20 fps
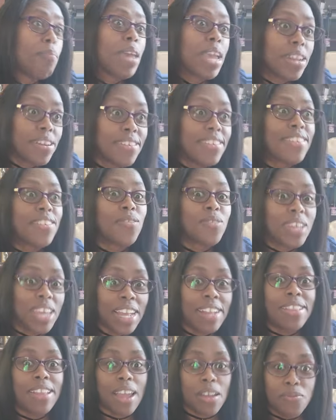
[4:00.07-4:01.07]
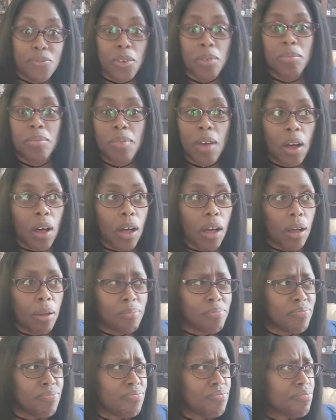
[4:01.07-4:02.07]
managed to get that from
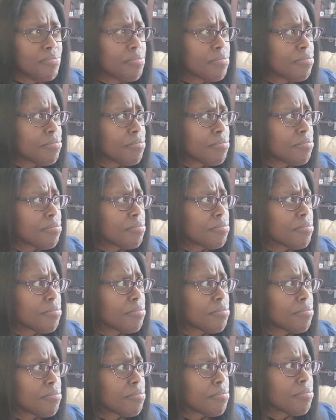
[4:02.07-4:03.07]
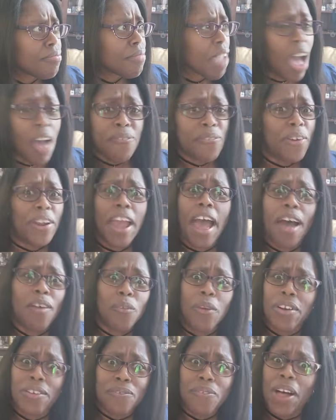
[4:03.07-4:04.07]
um I
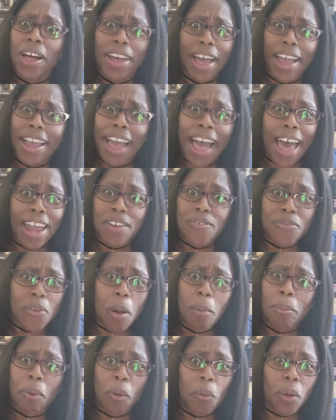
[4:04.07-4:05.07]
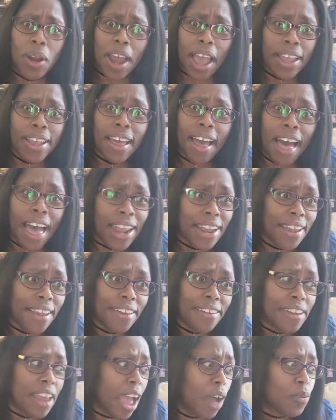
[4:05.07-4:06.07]
forgot where the fuck I got it from, but when I got
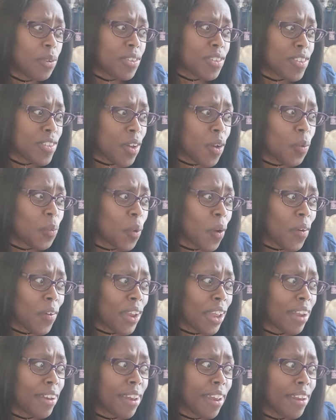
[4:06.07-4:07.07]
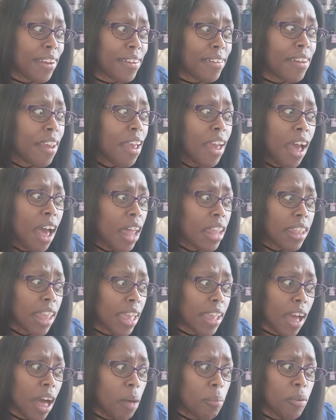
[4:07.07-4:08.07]
it, I was still working and
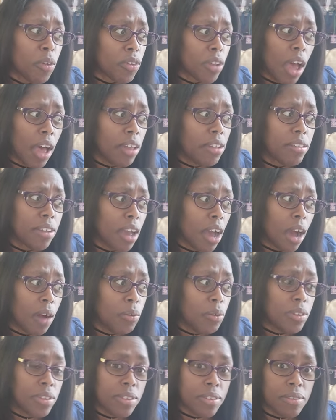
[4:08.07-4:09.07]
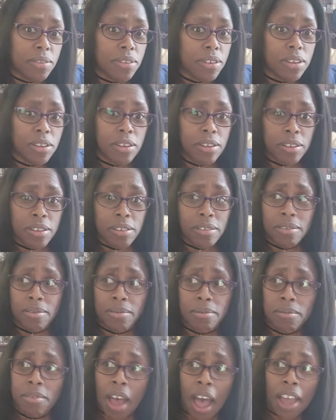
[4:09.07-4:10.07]
like I almost I I was
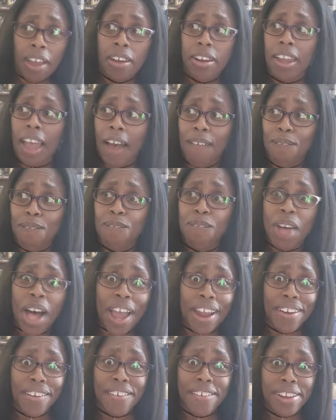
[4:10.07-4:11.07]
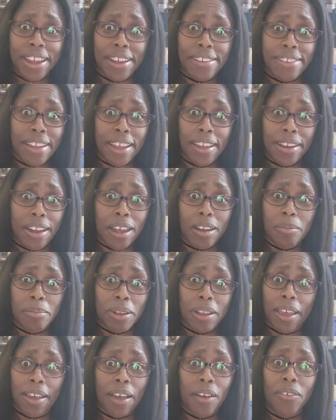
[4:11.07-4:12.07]
I could have gotten fired that day and I'd have
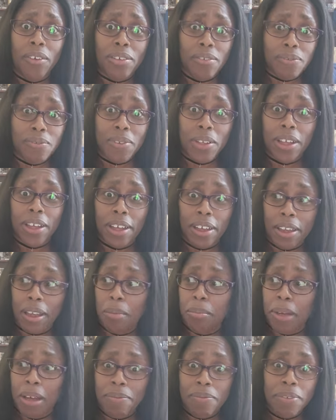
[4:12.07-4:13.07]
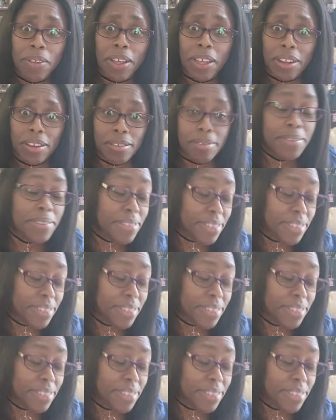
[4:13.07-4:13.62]
been like, I don't give a fuck. I got my fucking